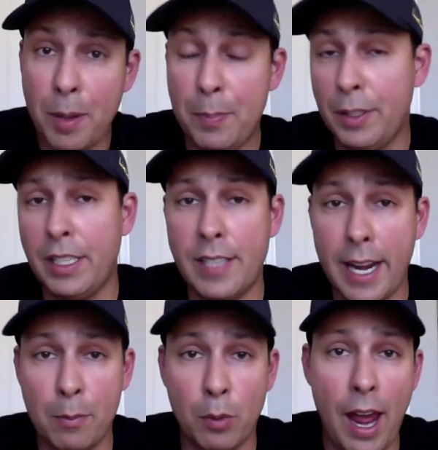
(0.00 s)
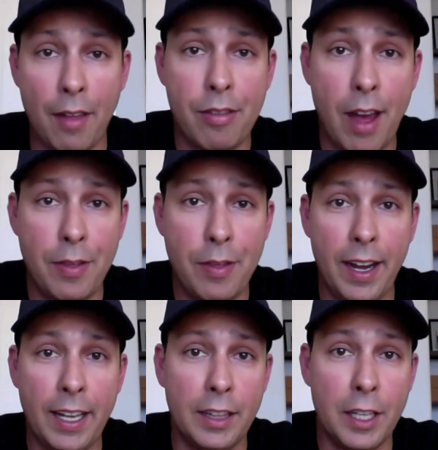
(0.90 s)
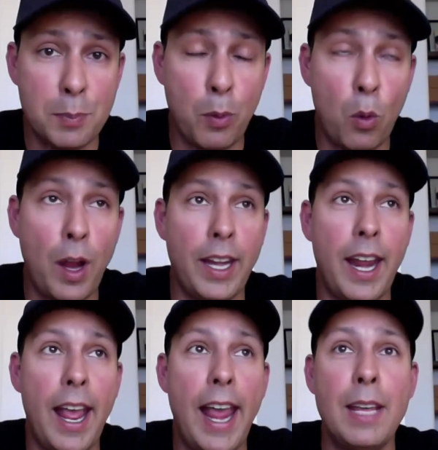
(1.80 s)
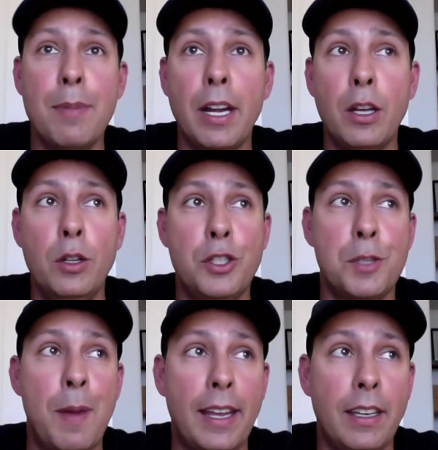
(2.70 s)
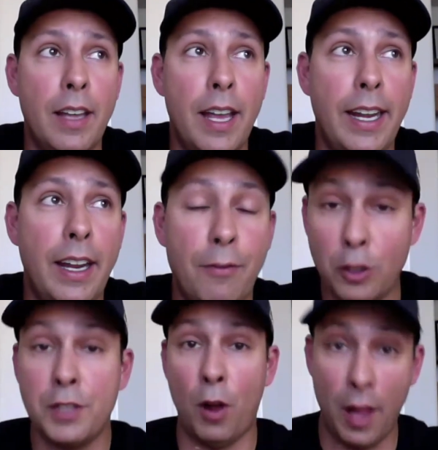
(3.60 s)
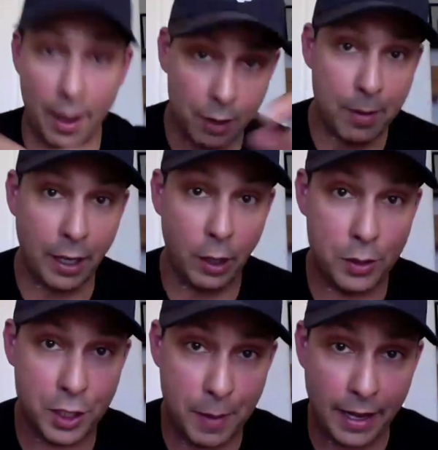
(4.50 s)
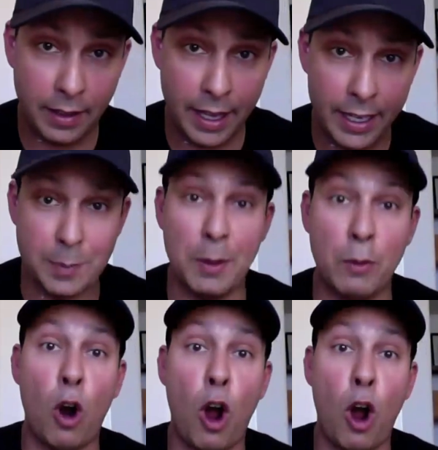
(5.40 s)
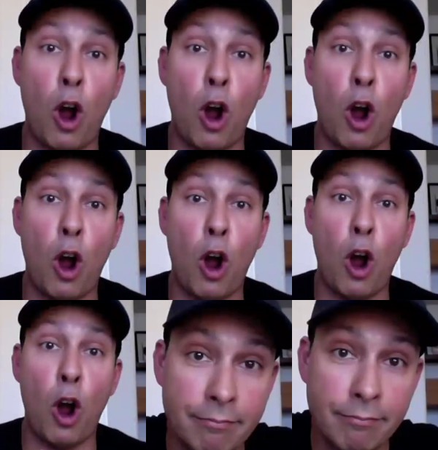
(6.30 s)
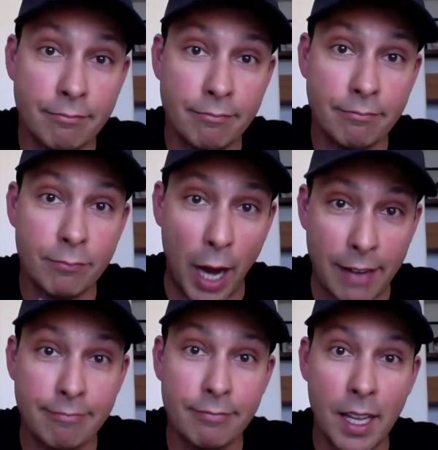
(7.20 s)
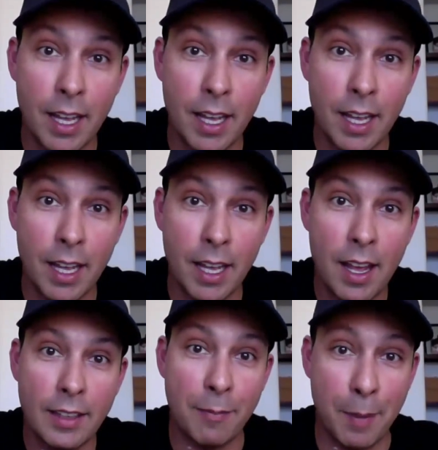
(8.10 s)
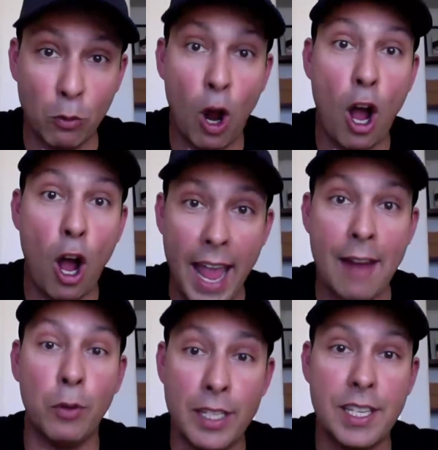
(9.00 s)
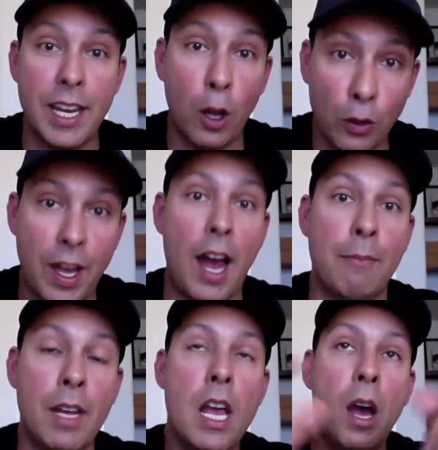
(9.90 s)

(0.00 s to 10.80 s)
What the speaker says: need to take a breath. I think at this point, anybody who's speculating, first of all, everybody who has speculated has been wrong every time, right? They've been wrong every single time when it